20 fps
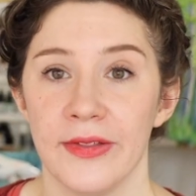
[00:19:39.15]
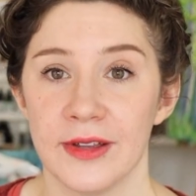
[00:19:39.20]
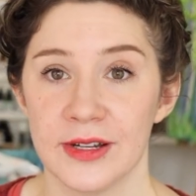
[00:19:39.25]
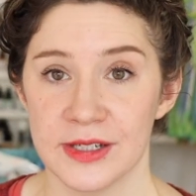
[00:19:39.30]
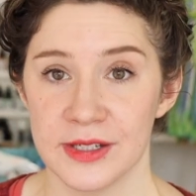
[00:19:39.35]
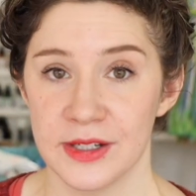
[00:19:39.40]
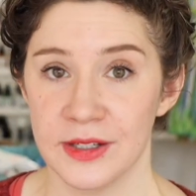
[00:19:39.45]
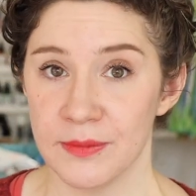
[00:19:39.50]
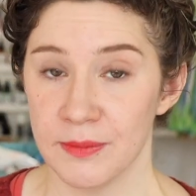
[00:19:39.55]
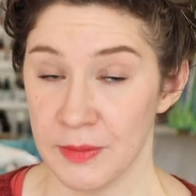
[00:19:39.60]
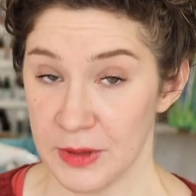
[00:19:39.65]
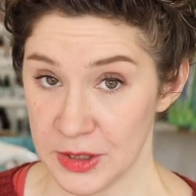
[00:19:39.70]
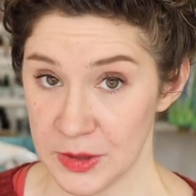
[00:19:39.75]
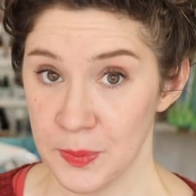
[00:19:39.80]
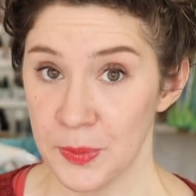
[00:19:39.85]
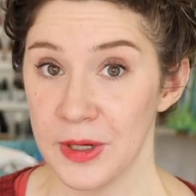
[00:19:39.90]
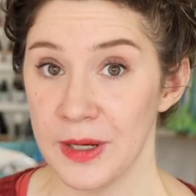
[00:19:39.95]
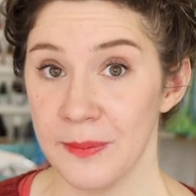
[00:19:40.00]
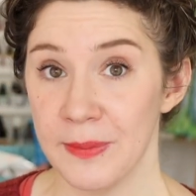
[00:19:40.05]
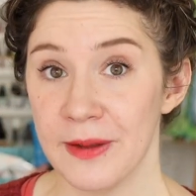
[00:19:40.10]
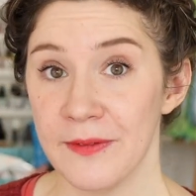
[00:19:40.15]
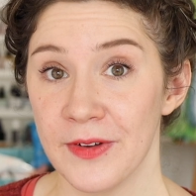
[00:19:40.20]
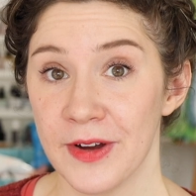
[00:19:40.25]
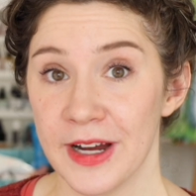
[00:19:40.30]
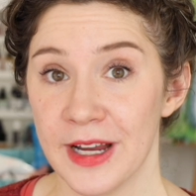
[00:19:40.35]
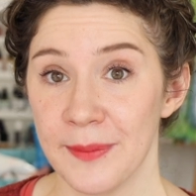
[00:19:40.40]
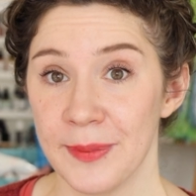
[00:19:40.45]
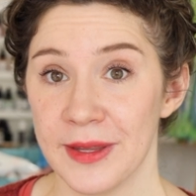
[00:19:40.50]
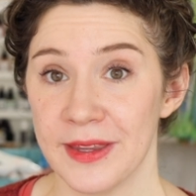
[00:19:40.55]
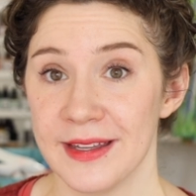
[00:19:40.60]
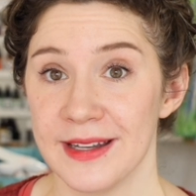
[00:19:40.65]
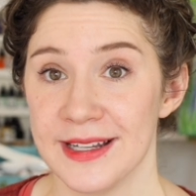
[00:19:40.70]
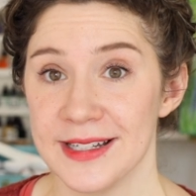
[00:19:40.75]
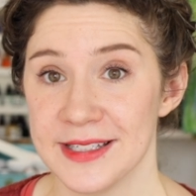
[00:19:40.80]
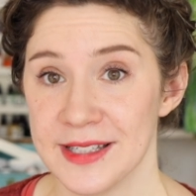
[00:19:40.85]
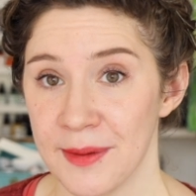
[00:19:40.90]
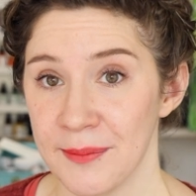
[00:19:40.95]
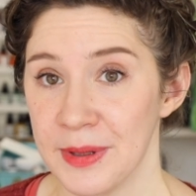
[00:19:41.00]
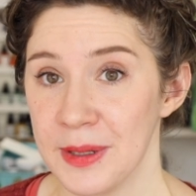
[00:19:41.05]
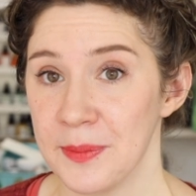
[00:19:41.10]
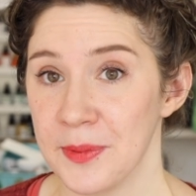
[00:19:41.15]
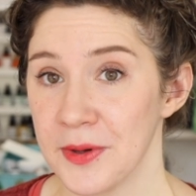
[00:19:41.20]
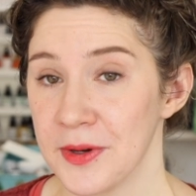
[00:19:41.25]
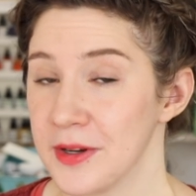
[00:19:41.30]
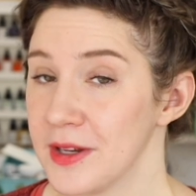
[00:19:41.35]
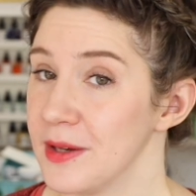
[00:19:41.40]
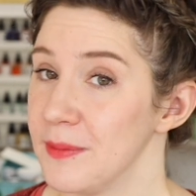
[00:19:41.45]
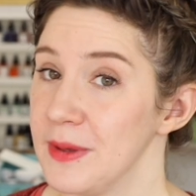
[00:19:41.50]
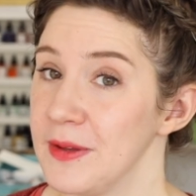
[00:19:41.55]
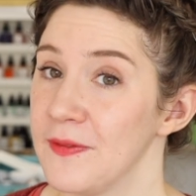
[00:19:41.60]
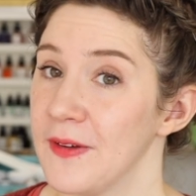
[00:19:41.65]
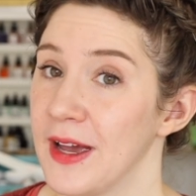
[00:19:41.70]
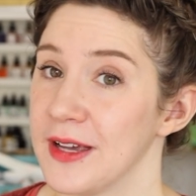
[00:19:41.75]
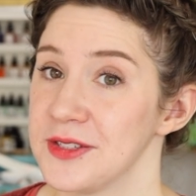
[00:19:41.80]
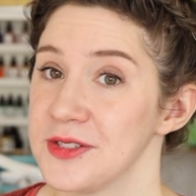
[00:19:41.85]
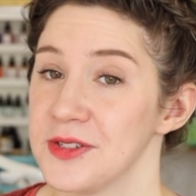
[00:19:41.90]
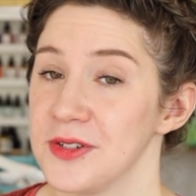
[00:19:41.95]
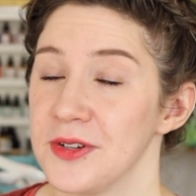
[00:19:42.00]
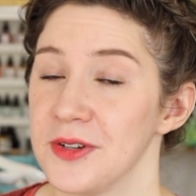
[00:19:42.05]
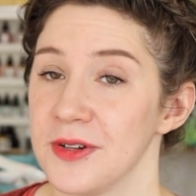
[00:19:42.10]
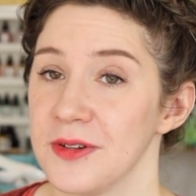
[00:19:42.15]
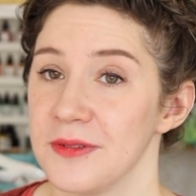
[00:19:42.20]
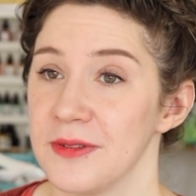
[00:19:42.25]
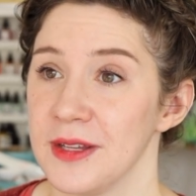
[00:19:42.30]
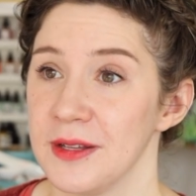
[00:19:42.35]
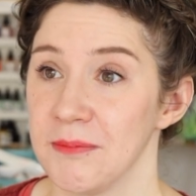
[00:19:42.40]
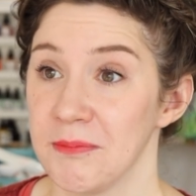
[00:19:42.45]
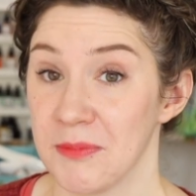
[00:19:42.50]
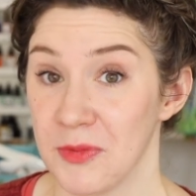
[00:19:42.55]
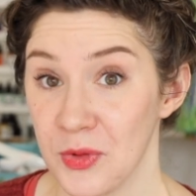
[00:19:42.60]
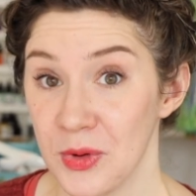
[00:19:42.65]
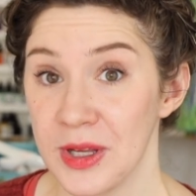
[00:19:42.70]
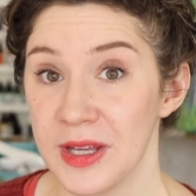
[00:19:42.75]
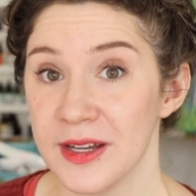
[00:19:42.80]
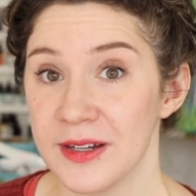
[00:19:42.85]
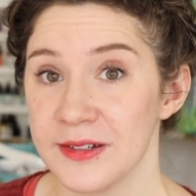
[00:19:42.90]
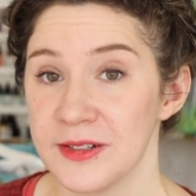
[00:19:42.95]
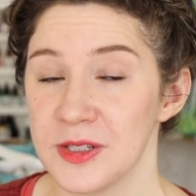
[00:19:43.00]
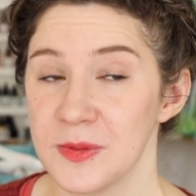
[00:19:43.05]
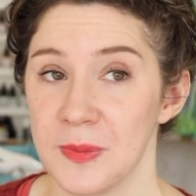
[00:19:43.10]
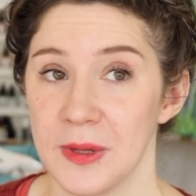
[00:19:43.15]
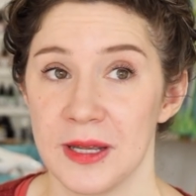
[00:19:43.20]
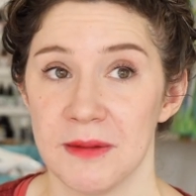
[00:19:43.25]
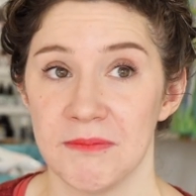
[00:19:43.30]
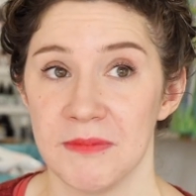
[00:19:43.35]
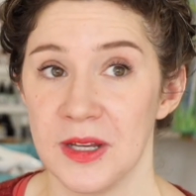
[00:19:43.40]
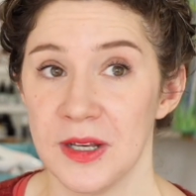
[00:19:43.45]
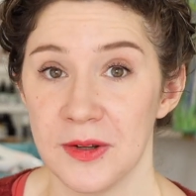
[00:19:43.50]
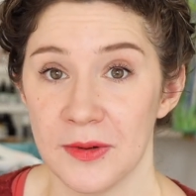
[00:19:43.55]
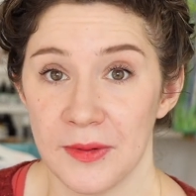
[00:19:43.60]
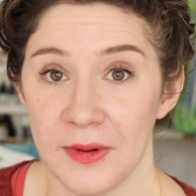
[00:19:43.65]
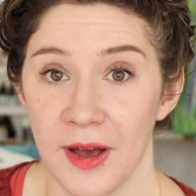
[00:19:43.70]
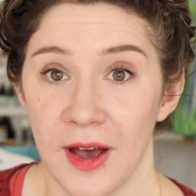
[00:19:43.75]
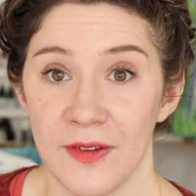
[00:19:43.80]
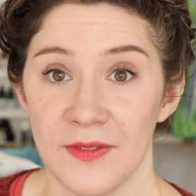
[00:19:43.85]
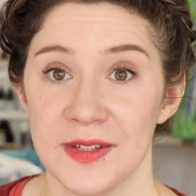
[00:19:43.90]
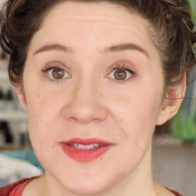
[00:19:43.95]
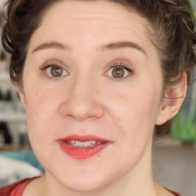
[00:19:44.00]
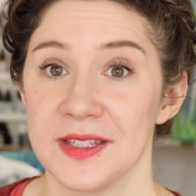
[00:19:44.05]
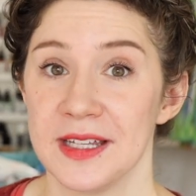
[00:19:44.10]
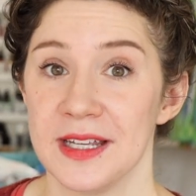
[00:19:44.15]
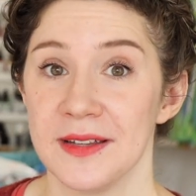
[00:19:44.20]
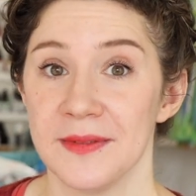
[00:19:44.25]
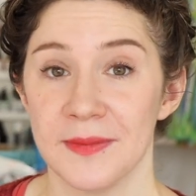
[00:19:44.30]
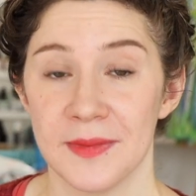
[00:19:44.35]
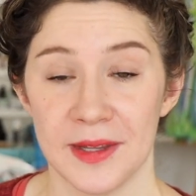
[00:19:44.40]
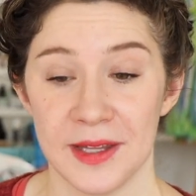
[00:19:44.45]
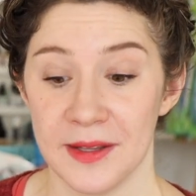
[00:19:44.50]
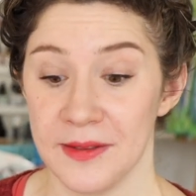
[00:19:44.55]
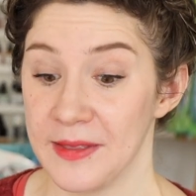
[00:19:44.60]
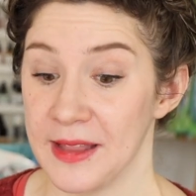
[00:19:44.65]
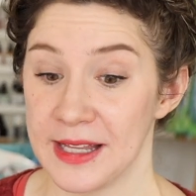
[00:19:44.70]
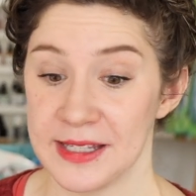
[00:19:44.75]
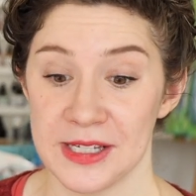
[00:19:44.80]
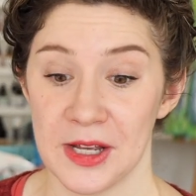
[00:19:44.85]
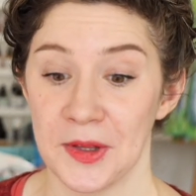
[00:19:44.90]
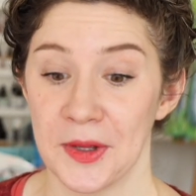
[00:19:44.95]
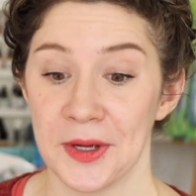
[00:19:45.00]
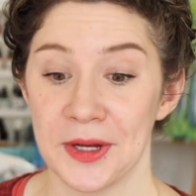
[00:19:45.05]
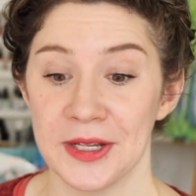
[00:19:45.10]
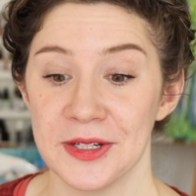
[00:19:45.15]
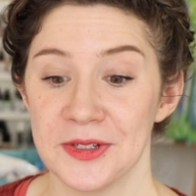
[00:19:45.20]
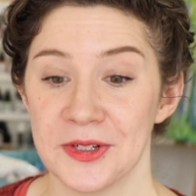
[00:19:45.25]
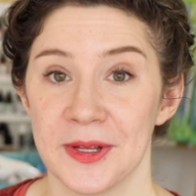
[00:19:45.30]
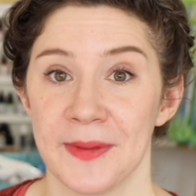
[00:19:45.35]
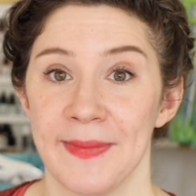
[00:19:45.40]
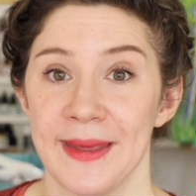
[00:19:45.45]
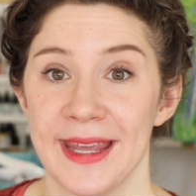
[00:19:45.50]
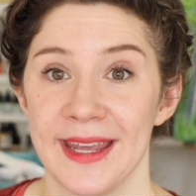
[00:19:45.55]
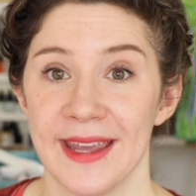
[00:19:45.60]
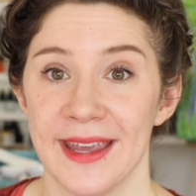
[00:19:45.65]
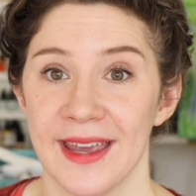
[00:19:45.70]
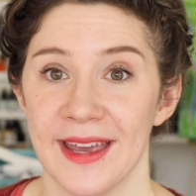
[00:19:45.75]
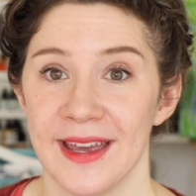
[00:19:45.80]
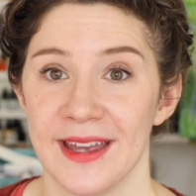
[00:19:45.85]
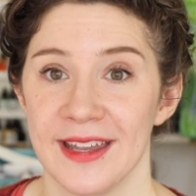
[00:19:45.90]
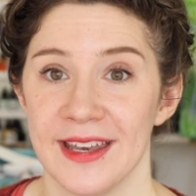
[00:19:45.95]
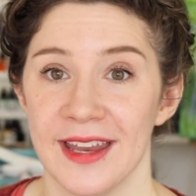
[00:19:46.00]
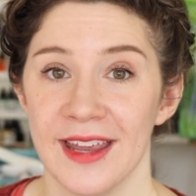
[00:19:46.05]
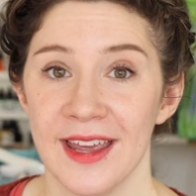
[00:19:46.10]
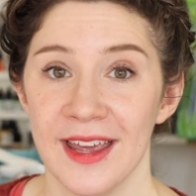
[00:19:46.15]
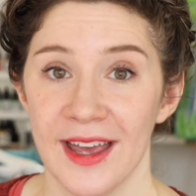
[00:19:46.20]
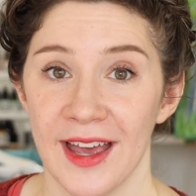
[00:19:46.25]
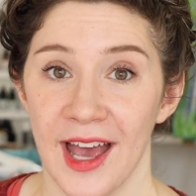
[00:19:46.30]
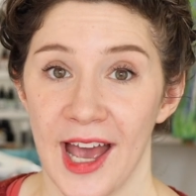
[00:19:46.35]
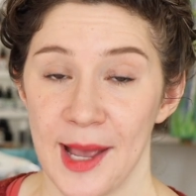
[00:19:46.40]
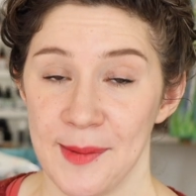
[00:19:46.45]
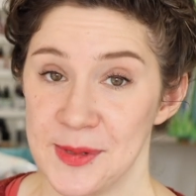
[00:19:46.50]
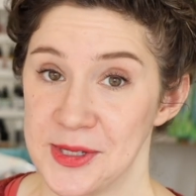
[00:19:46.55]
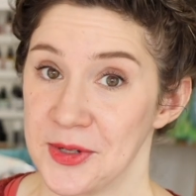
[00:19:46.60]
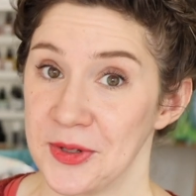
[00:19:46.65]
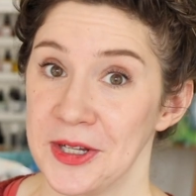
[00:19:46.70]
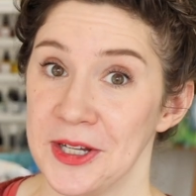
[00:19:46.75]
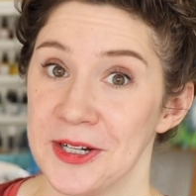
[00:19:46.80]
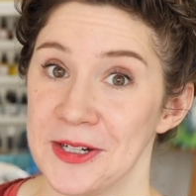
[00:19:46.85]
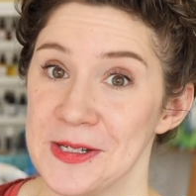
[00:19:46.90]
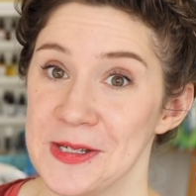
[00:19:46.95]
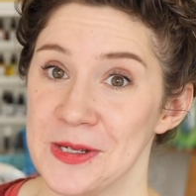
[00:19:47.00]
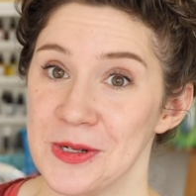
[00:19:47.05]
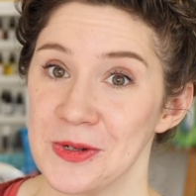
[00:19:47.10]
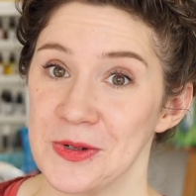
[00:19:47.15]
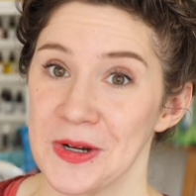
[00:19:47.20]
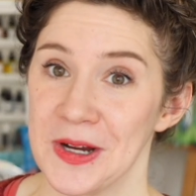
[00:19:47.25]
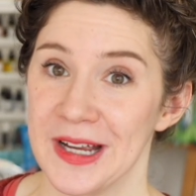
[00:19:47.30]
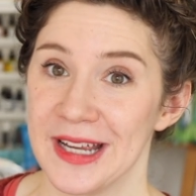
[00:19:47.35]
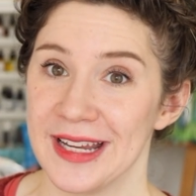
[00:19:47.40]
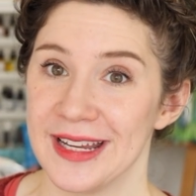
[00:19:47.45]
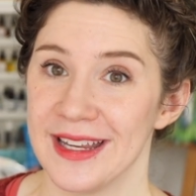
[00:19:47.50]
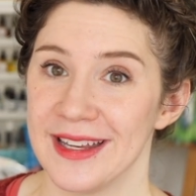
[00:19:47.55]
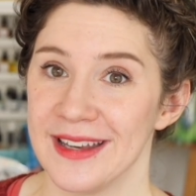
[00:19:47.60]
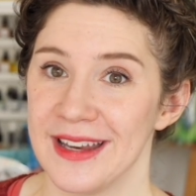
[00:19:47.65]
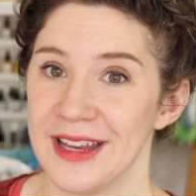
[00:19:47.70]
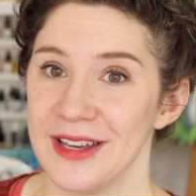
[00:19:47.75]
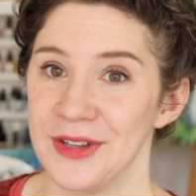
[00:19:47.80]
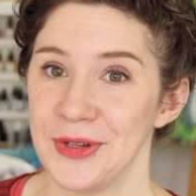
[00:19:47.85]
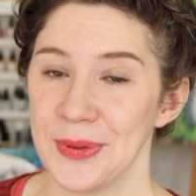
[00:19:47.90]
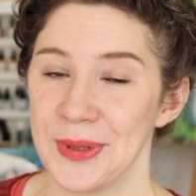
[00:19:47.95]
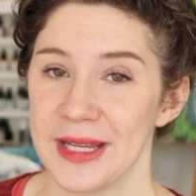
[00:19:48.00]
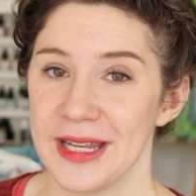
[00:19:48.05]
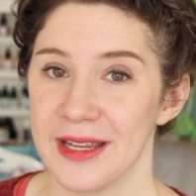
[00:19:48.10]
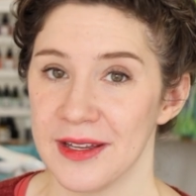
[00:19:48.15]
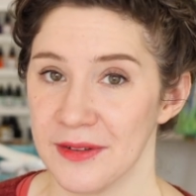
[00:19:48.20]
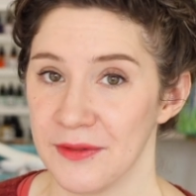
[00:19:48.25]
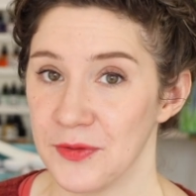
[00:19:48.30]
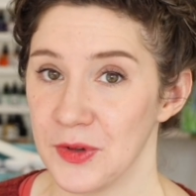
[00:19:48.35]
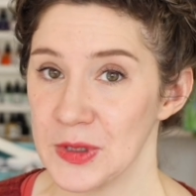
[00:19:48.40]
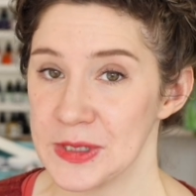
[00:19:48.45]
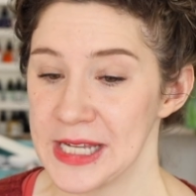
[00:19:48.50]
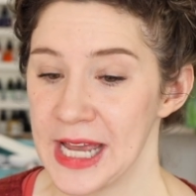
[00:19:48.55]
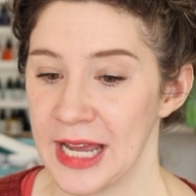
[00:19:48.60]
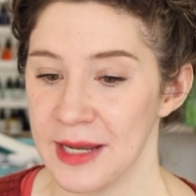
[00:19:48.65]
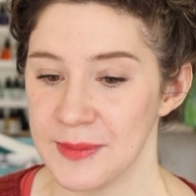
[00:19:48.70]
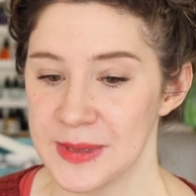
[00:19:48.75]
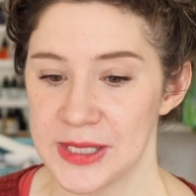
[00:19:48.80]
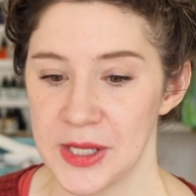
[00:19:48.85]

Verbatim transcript: There's, there's pretty big variability. Some people are going to be faster than three years, but you know, obviously that's how long it took me, and I'm still here, still drawing and, and doing it full time.